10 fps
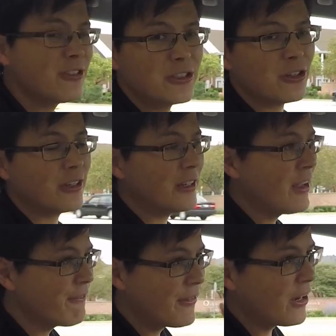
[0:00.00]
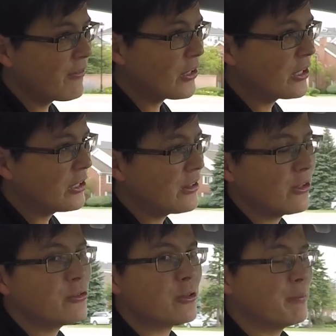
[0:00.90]
steering turn-in, very, very good. And
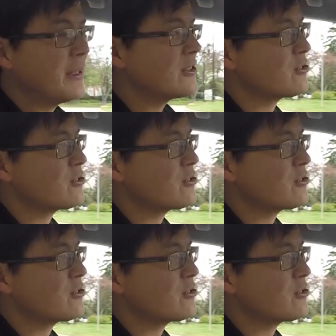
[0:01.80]
those are big